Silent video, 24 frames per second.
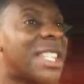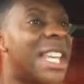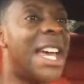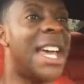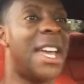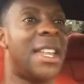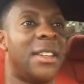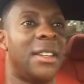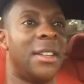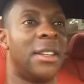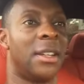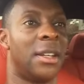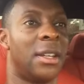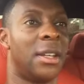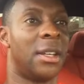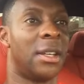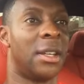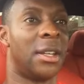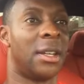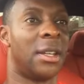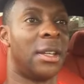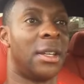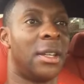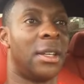shit
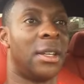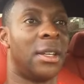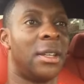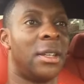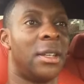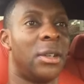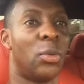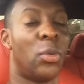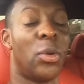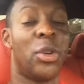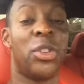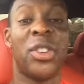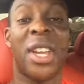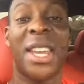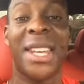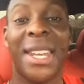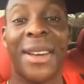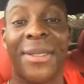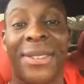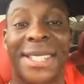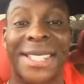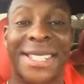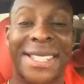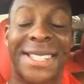when you
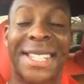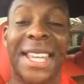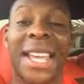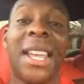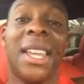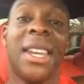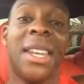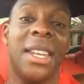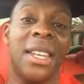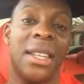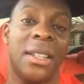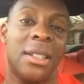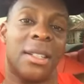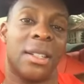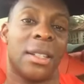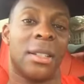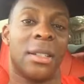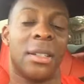ain't never seen it.